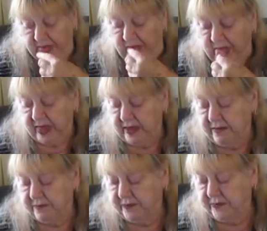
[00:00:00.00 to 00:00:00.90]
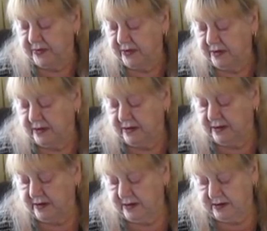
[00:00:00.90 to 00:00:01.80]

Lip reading: (no one is talking)